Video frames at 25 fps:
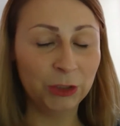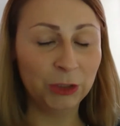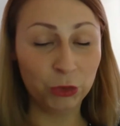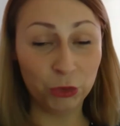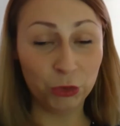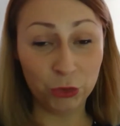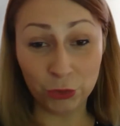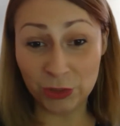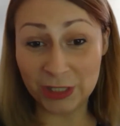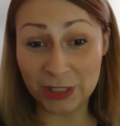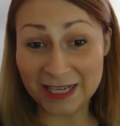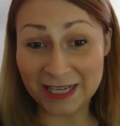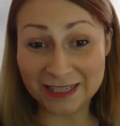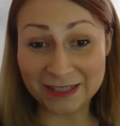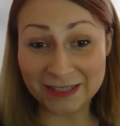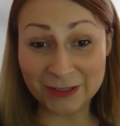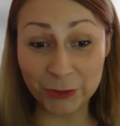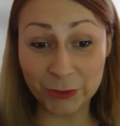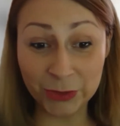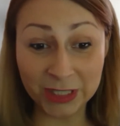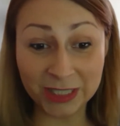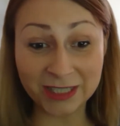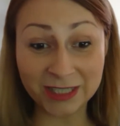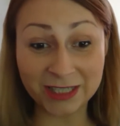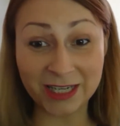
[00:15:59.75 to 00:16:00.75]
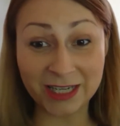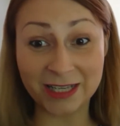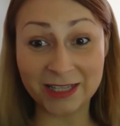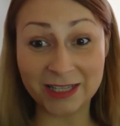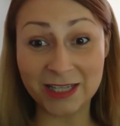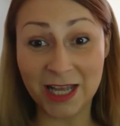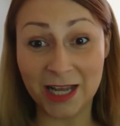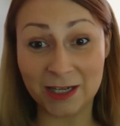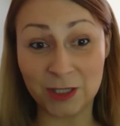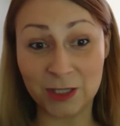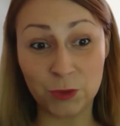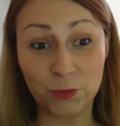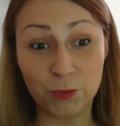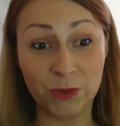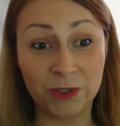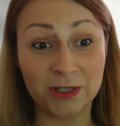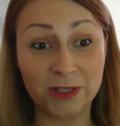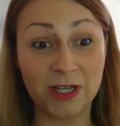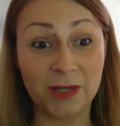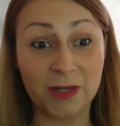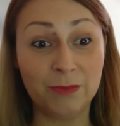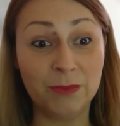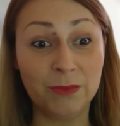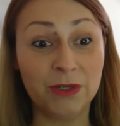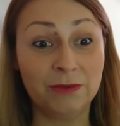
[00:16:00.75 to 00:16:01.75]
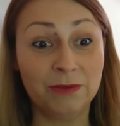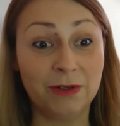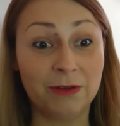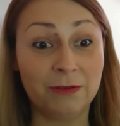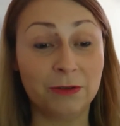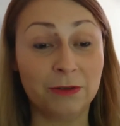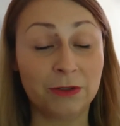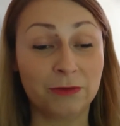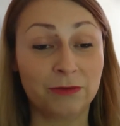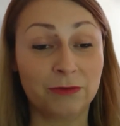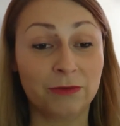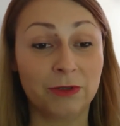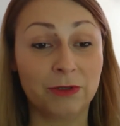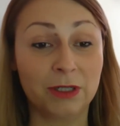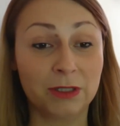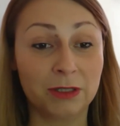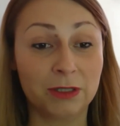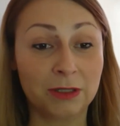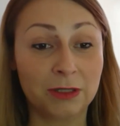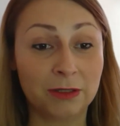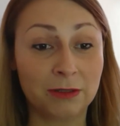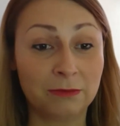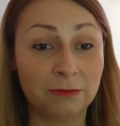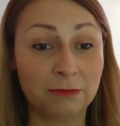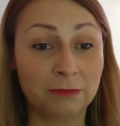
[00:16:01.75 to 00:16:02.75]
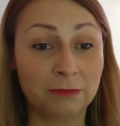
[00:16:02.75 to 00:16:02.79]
Do these get taxed once I move over to France?